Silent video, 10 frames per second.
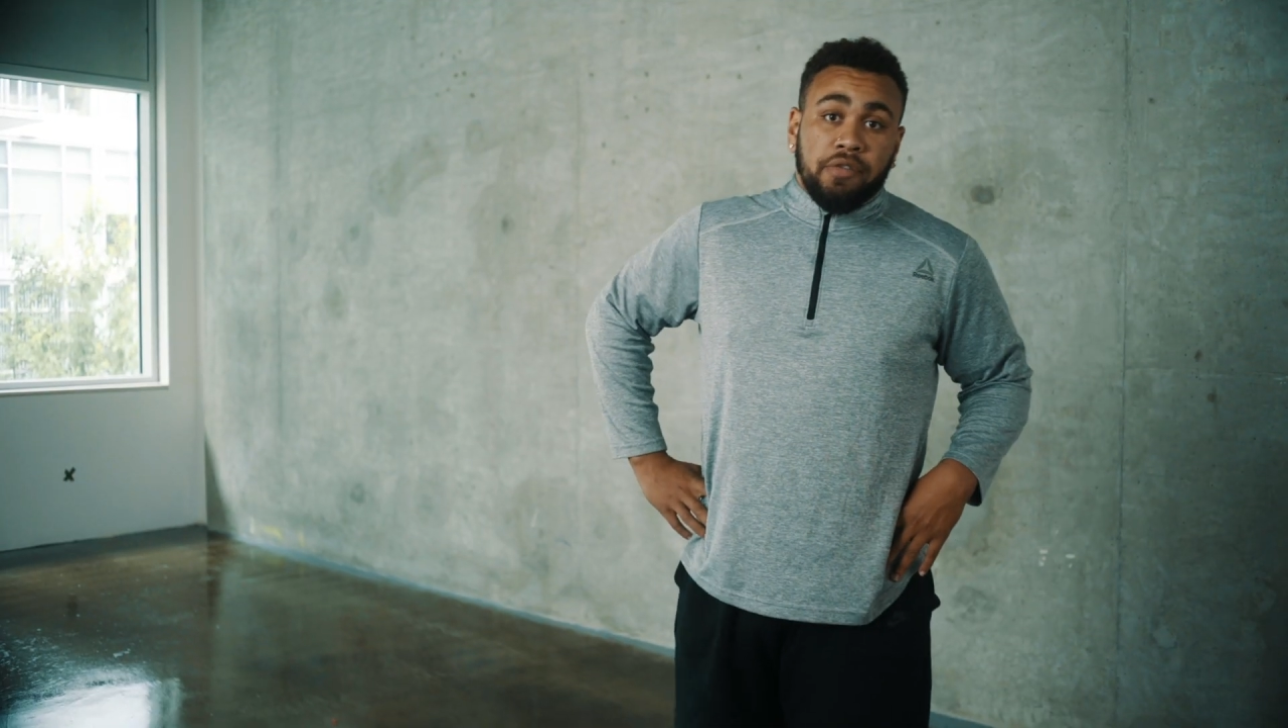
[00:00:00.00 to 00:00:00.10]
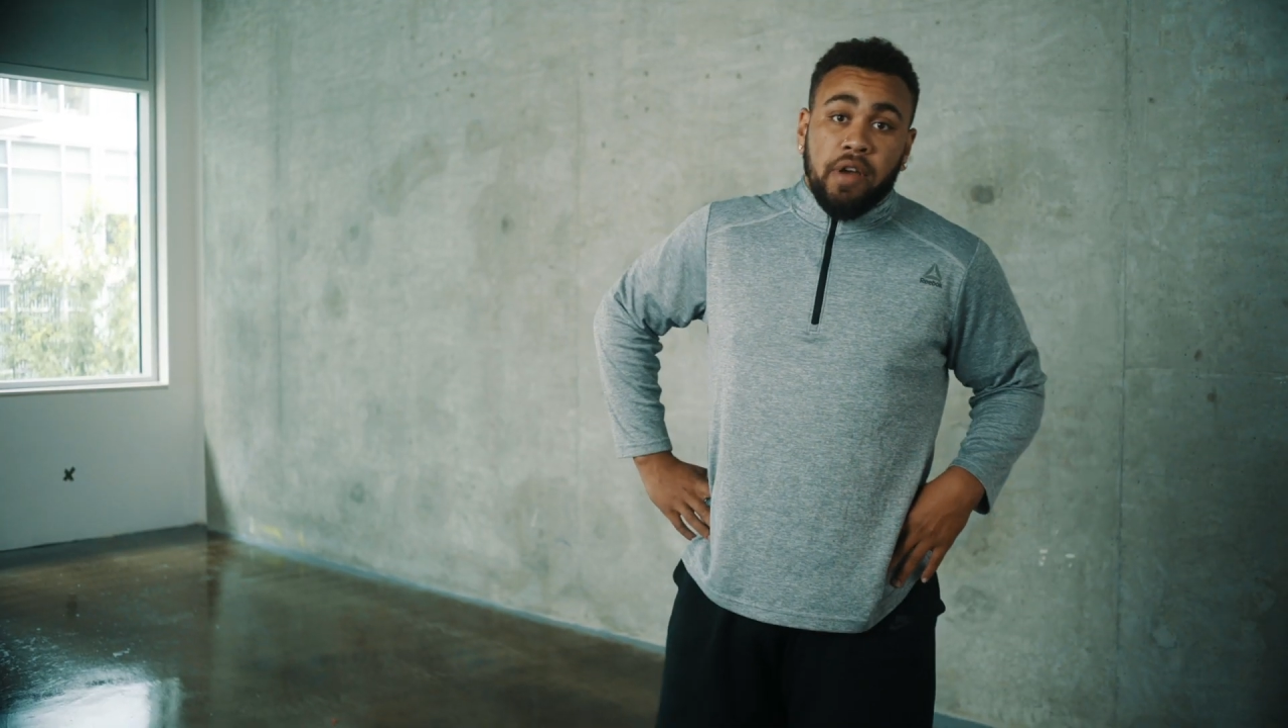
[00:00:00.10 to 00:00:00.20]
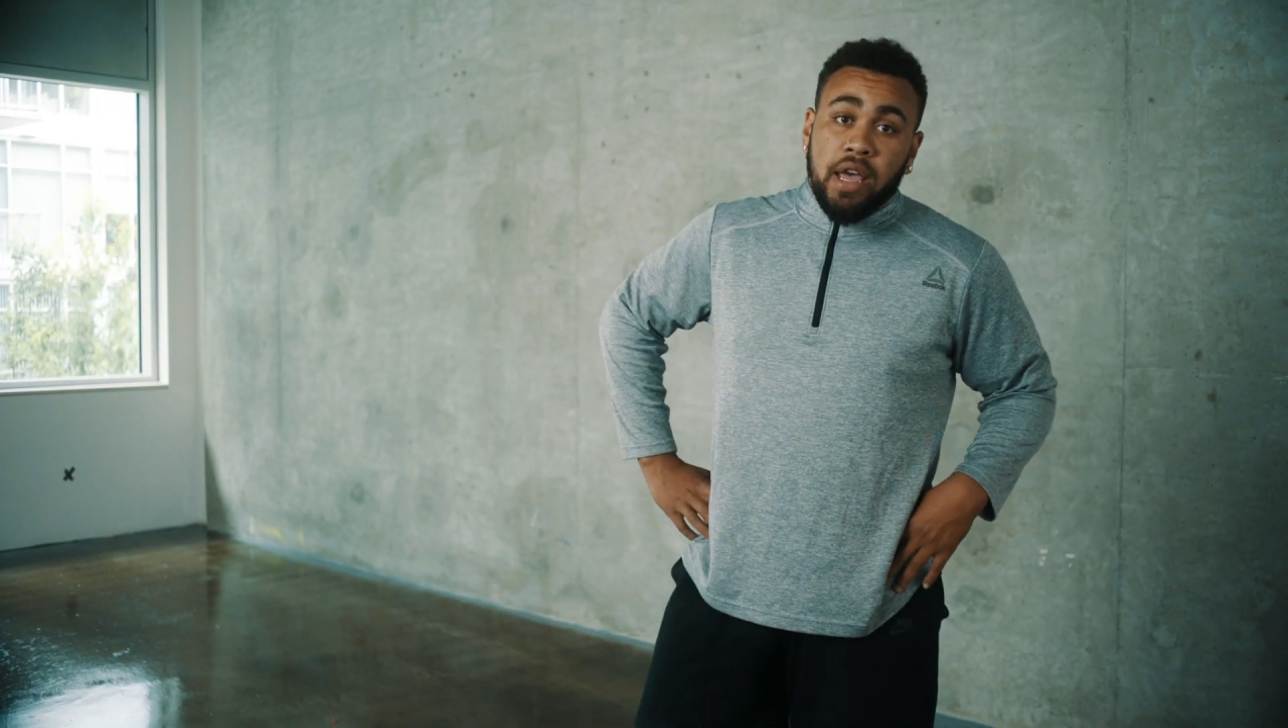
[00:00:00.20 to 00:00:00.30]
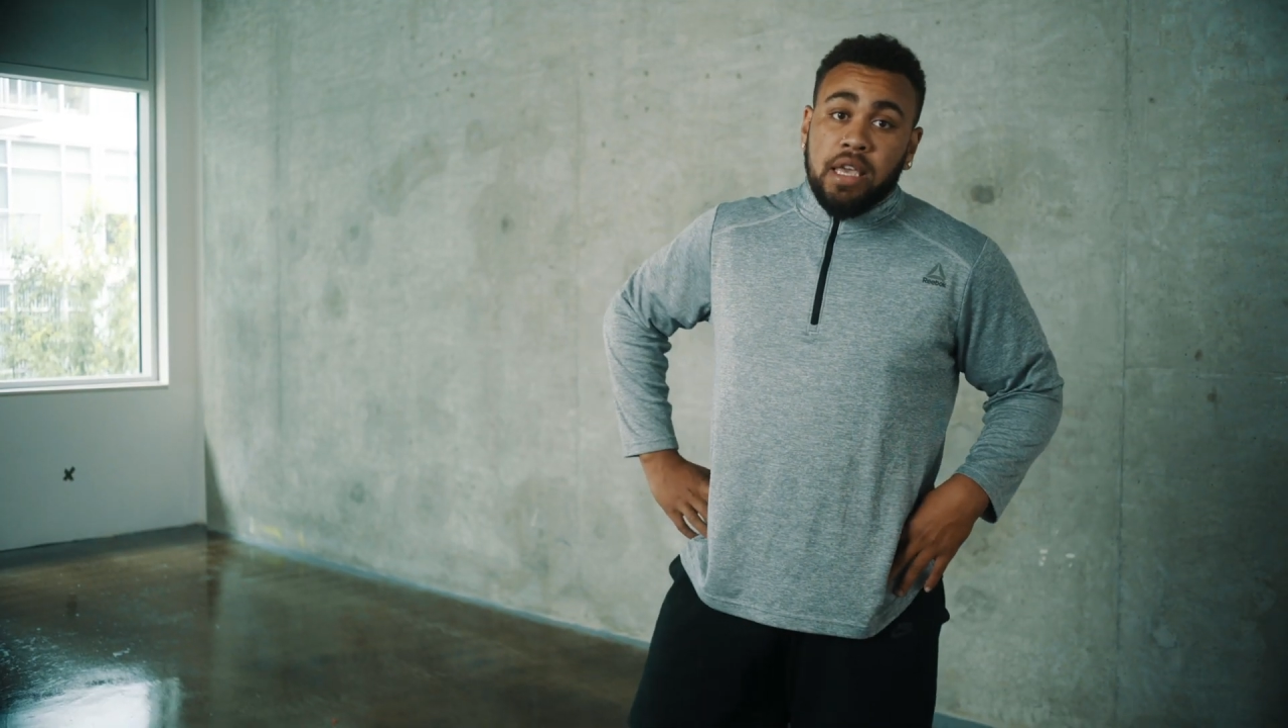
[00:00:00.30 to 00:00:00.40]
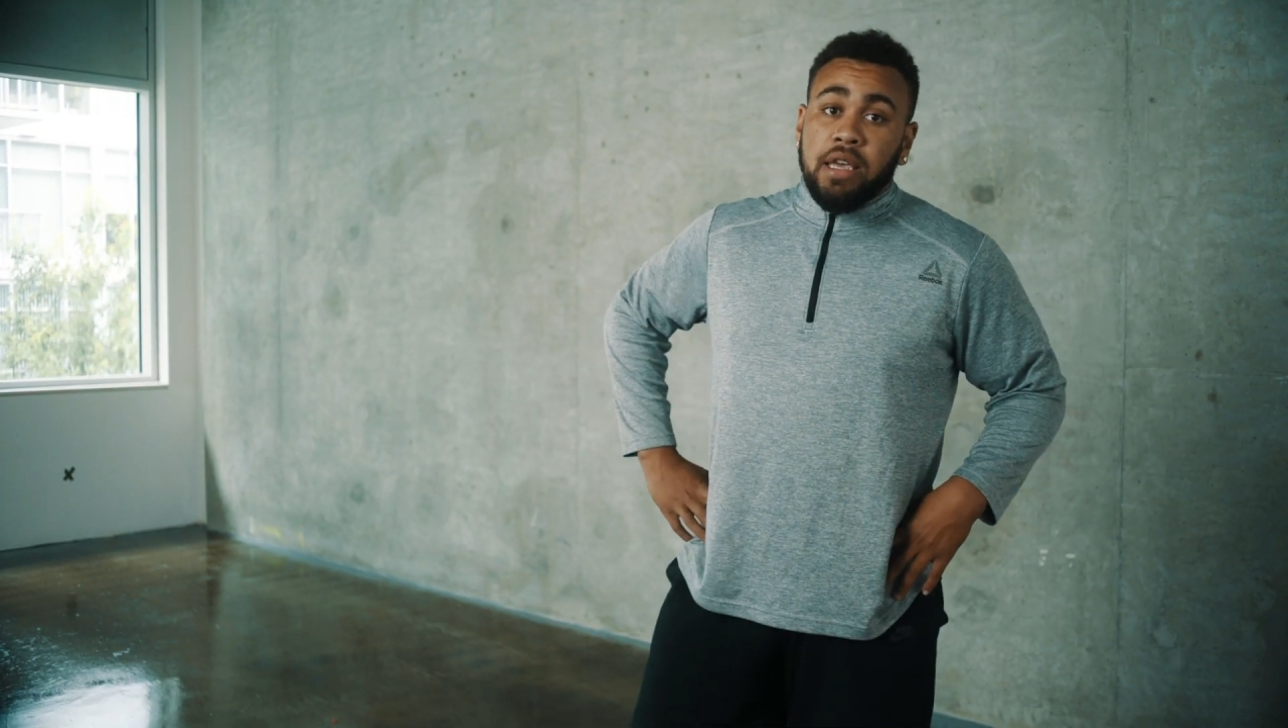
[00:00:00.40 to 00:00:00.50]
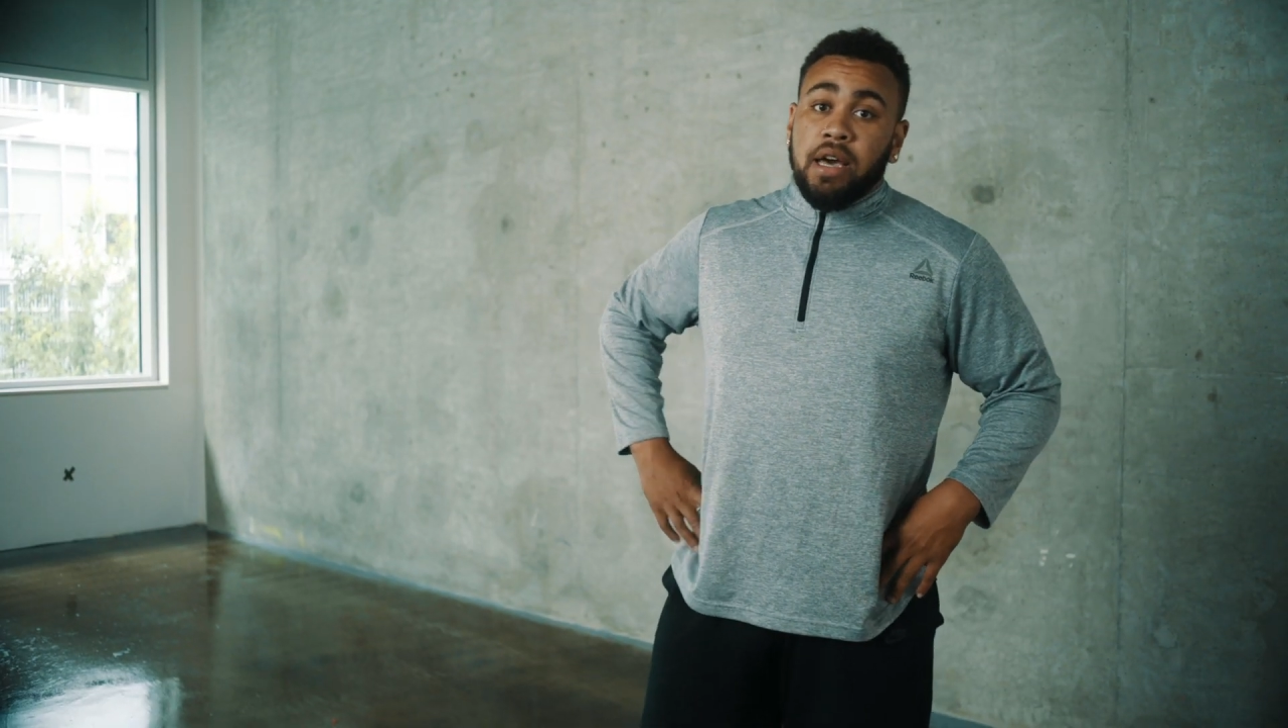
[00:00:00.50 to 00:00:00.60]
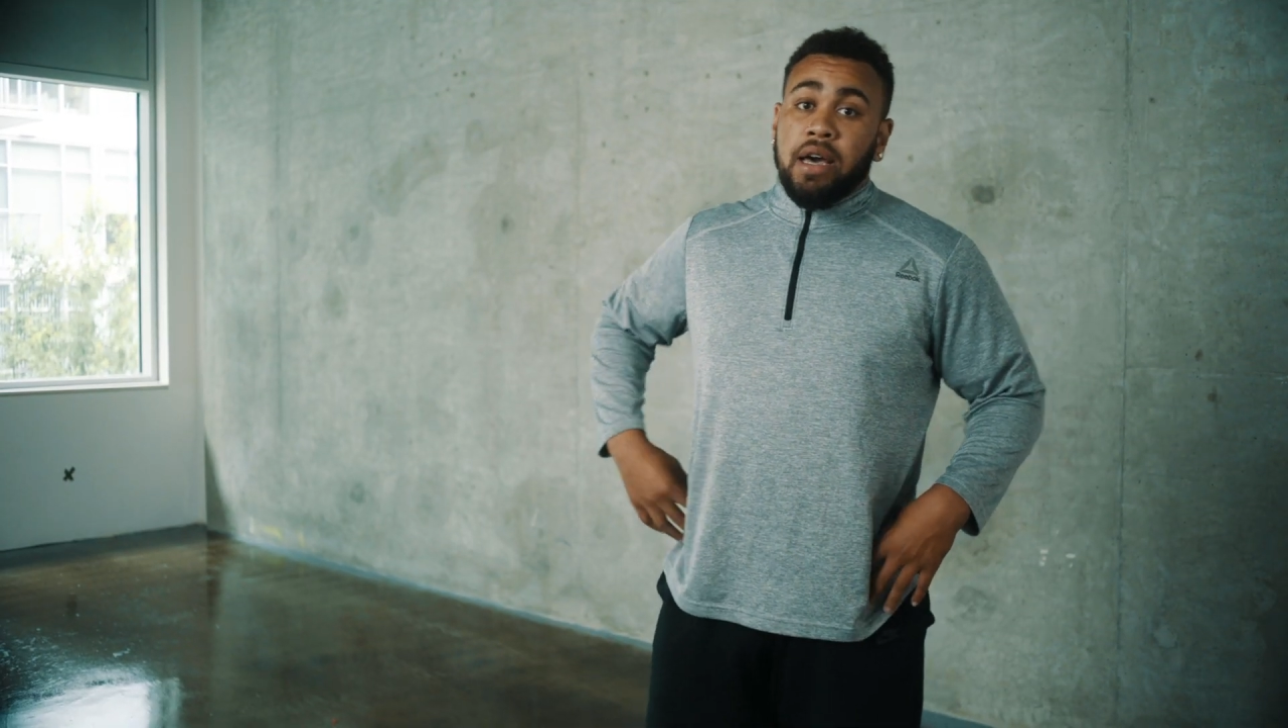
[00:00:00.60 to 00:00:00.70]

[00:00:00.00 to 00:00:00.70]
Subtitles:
for any